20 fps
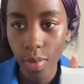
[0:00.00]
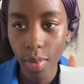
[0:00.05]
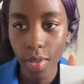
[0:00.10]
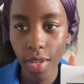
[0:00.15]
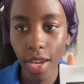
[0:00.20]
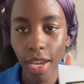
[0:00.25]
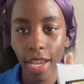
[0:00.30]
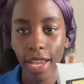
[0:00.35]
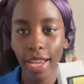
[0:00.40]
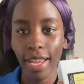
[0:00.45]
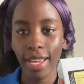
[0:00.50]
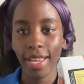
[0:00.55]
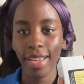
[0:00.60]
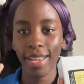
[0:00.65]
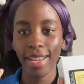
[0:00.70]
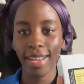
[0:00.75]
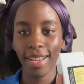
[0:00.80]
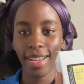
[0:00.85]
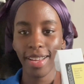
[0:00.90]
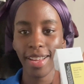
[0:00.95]
Okay,
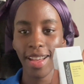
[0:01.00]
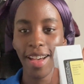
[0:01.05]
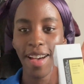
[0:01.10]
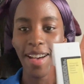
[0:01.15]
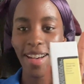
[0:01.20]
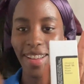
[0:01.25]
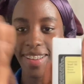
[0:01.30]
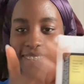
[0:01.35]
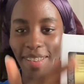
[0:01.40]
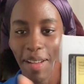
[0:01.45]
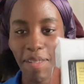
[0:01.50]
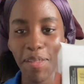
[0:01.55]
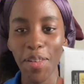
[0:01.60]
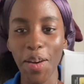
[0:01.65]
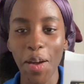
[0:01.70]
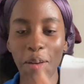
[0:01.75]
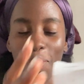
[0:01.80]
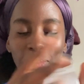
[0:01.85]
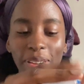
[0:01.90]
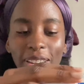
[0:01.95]
I've got
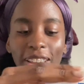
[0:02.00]
open.